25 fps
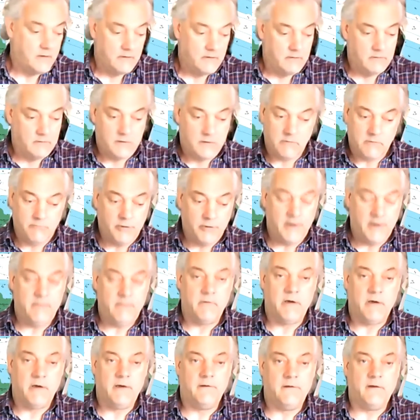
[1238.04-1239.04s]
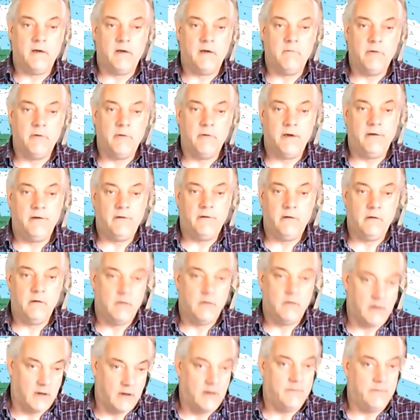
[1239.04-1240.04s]
complete my examination
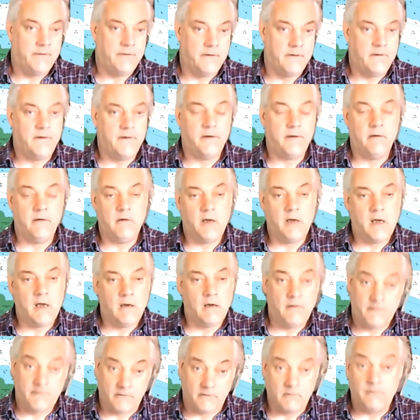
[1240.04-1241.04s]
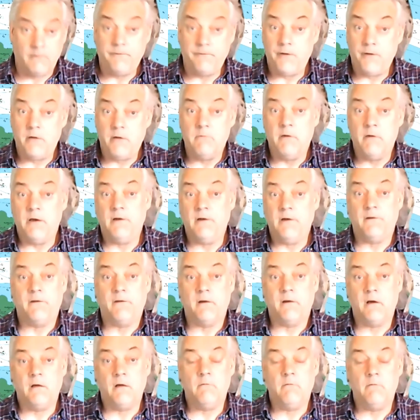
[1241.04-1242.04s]
after the 2 hours or a few minutes
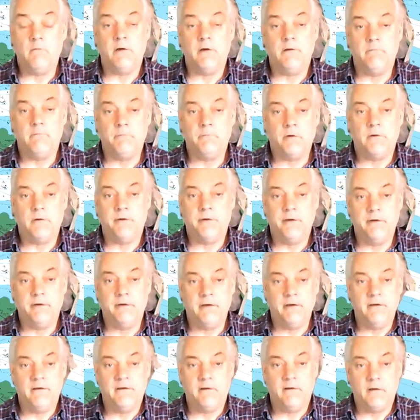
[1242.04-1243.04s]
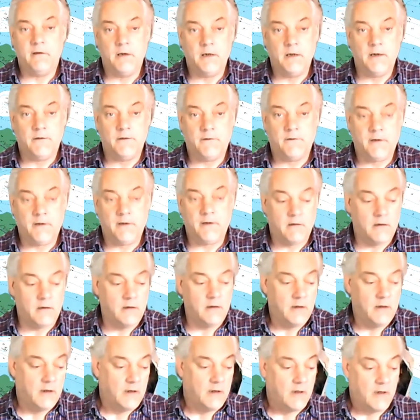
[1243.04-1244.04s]
that I might have borrowed into the next hour.
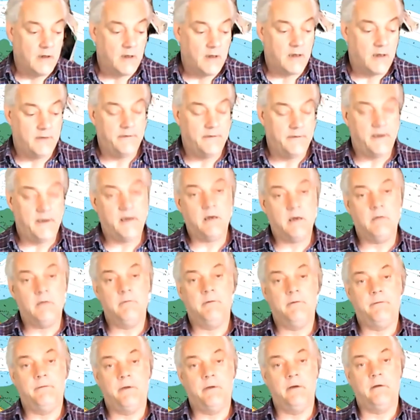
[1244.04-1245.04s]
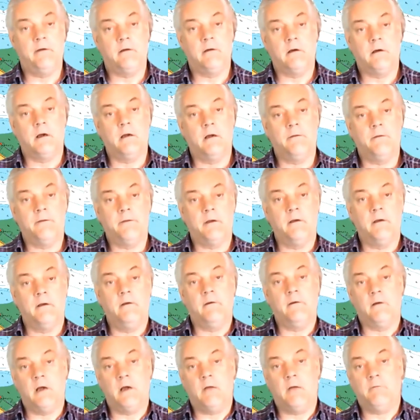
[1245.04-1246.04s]
And then I would photograph those
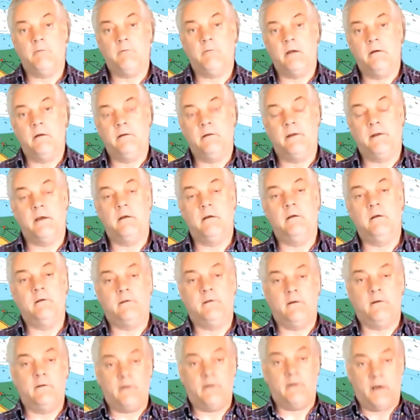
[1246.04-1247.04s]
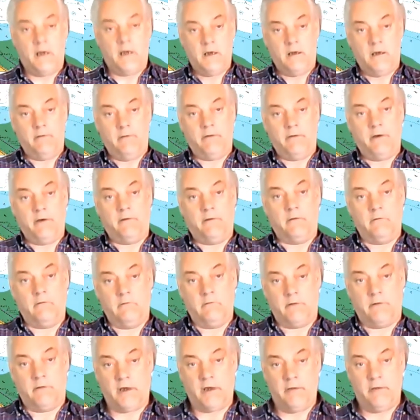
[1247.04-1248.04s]
and upload those as individual
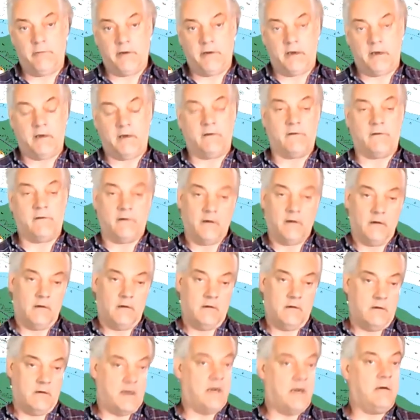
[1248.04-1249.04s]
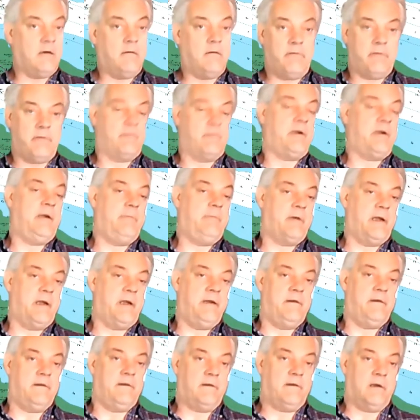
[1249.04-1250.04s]
JPEGs, however many
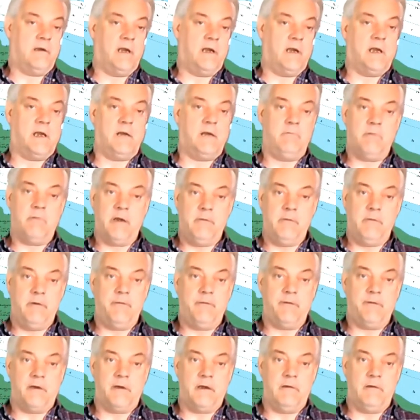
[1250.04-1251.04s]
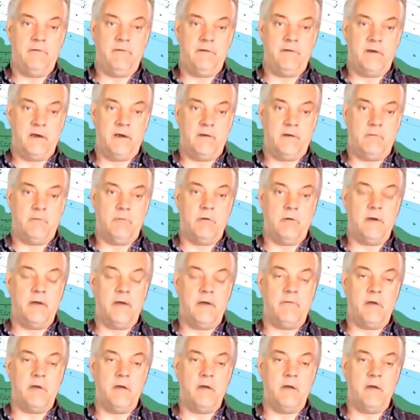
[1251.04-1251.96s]
pages I have, maybe 5, 6, whatever.